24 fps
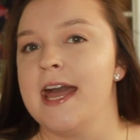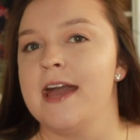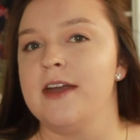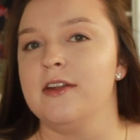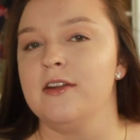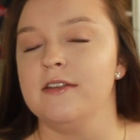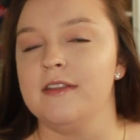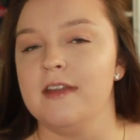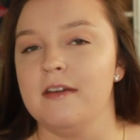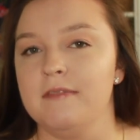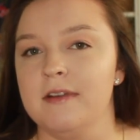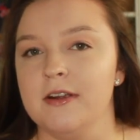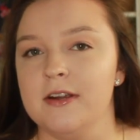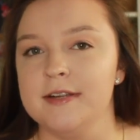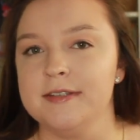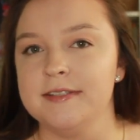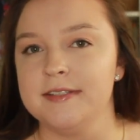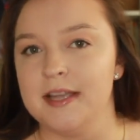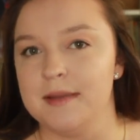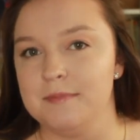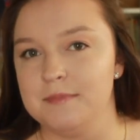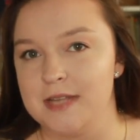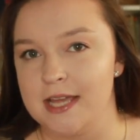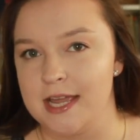And on that very
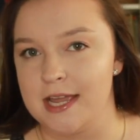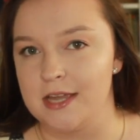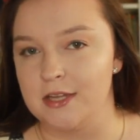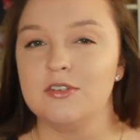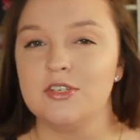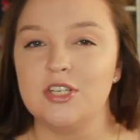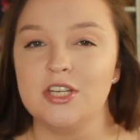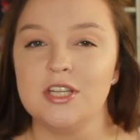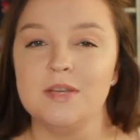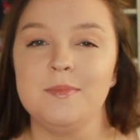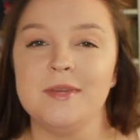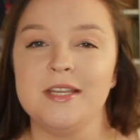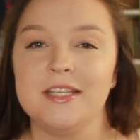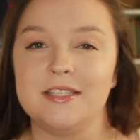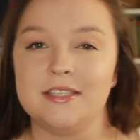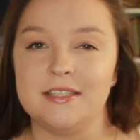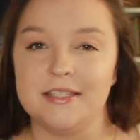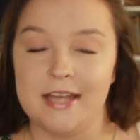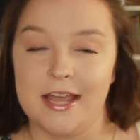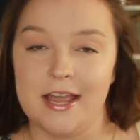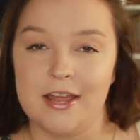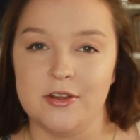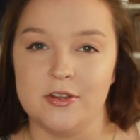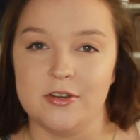same day, she meets
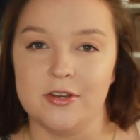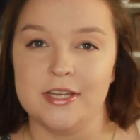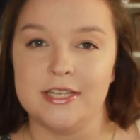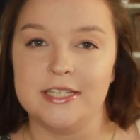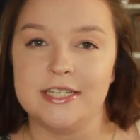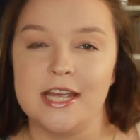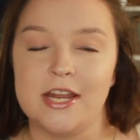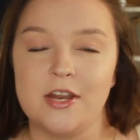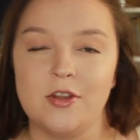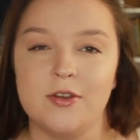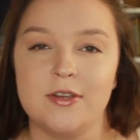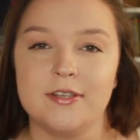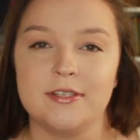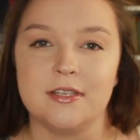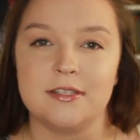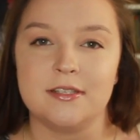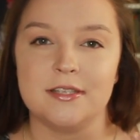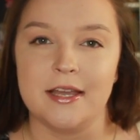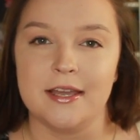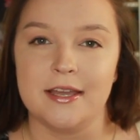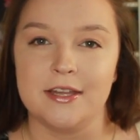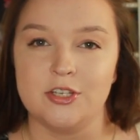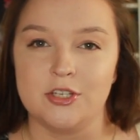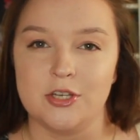Daniel. And Daniel is a
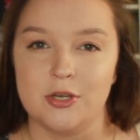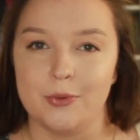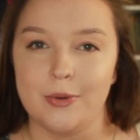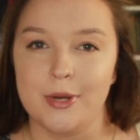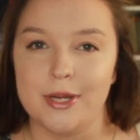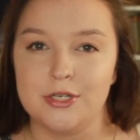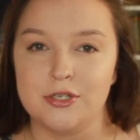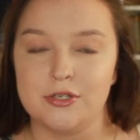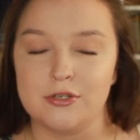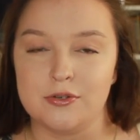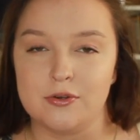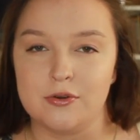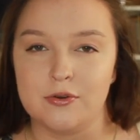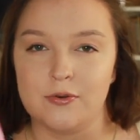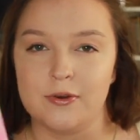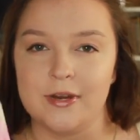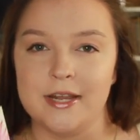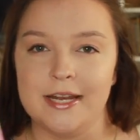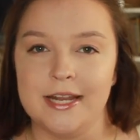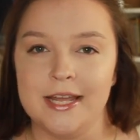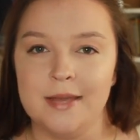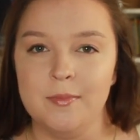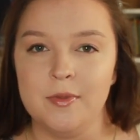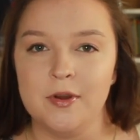second generation
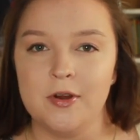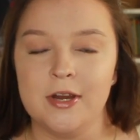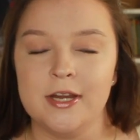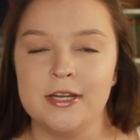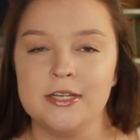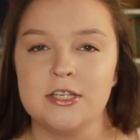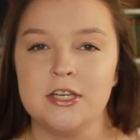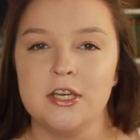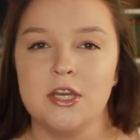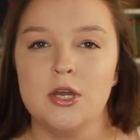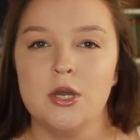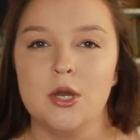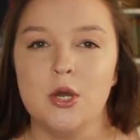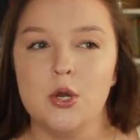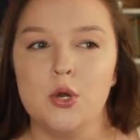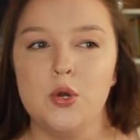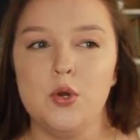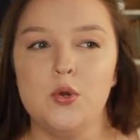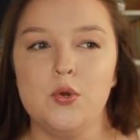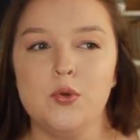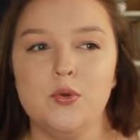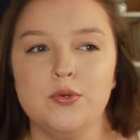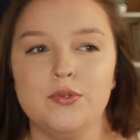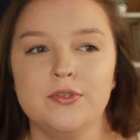Korean immigrant
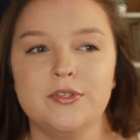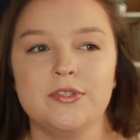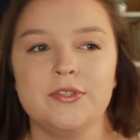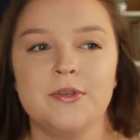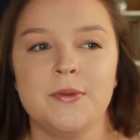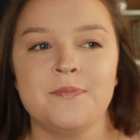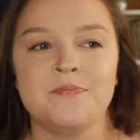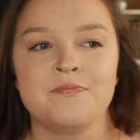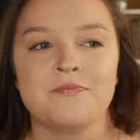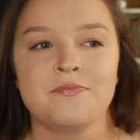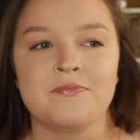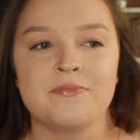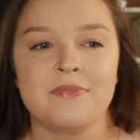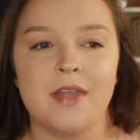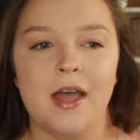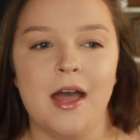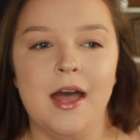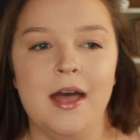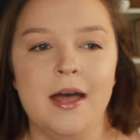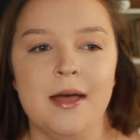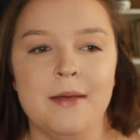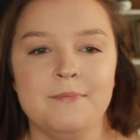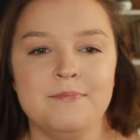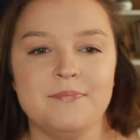whose
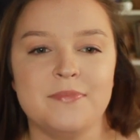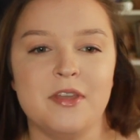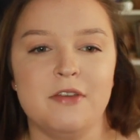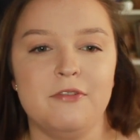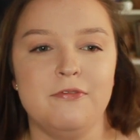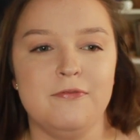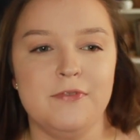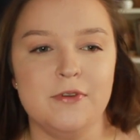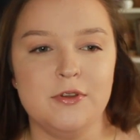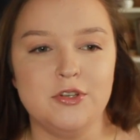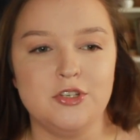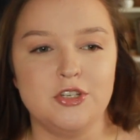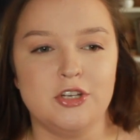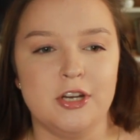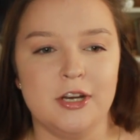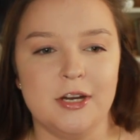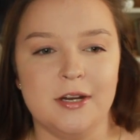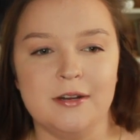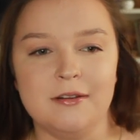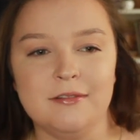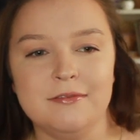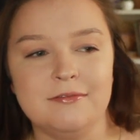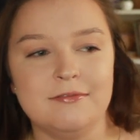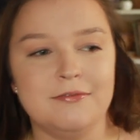
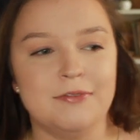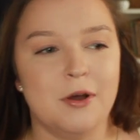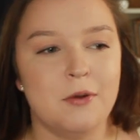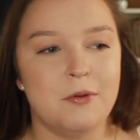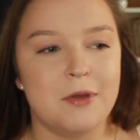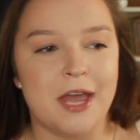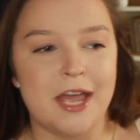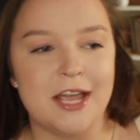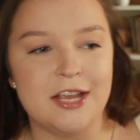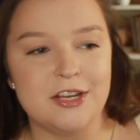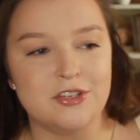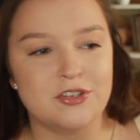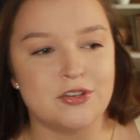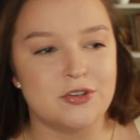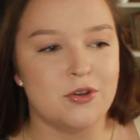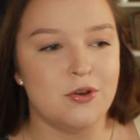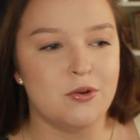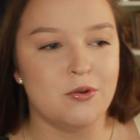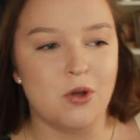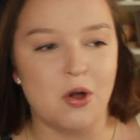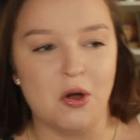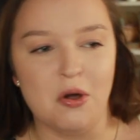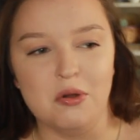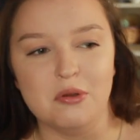future
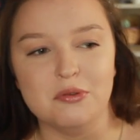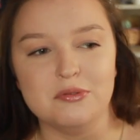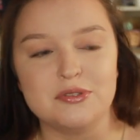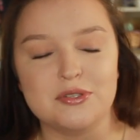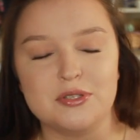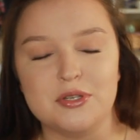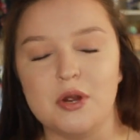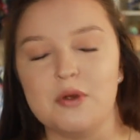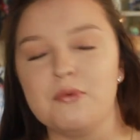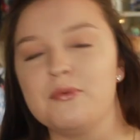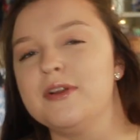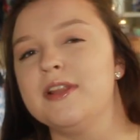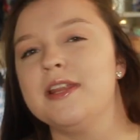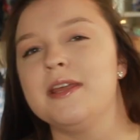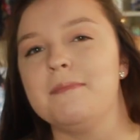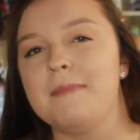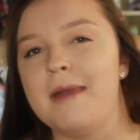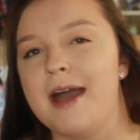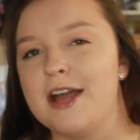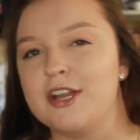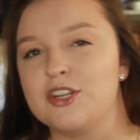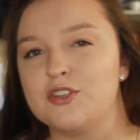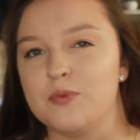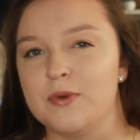vocational goals don't really
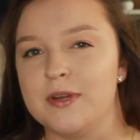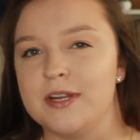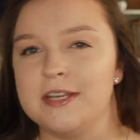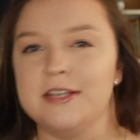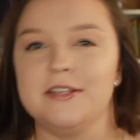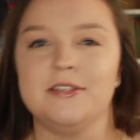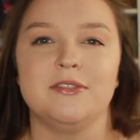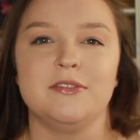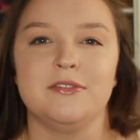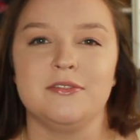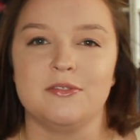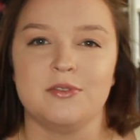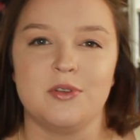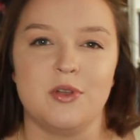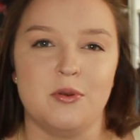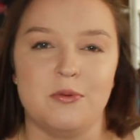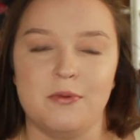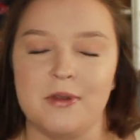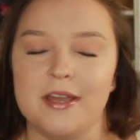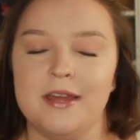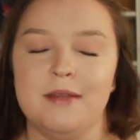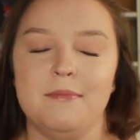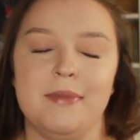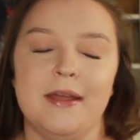match what his
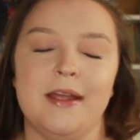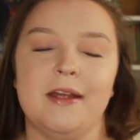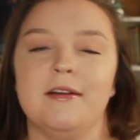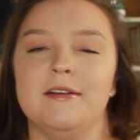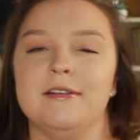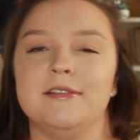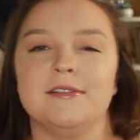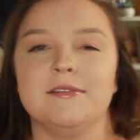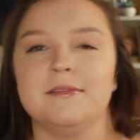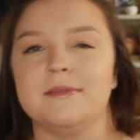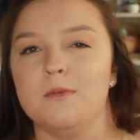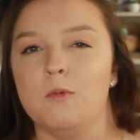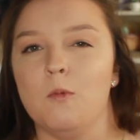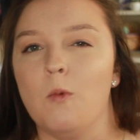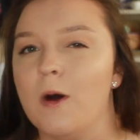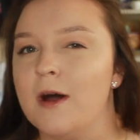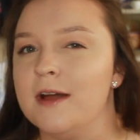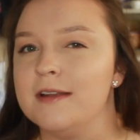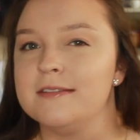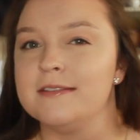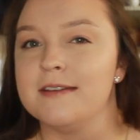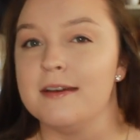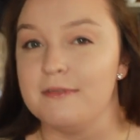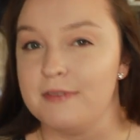Korean parents
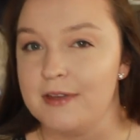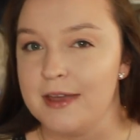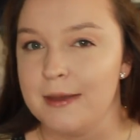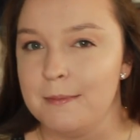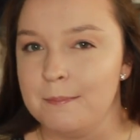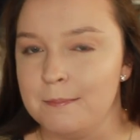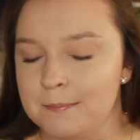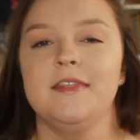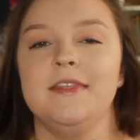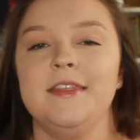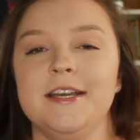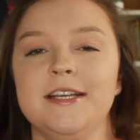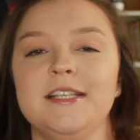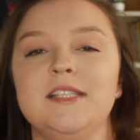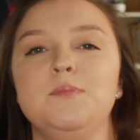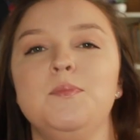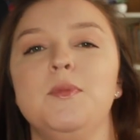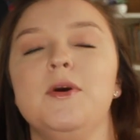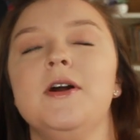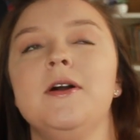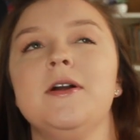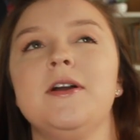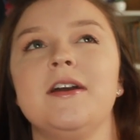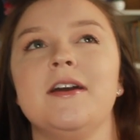want of him. This
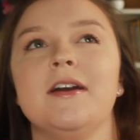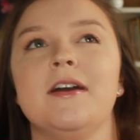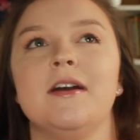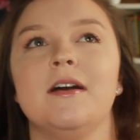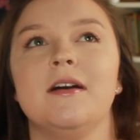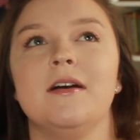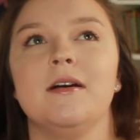book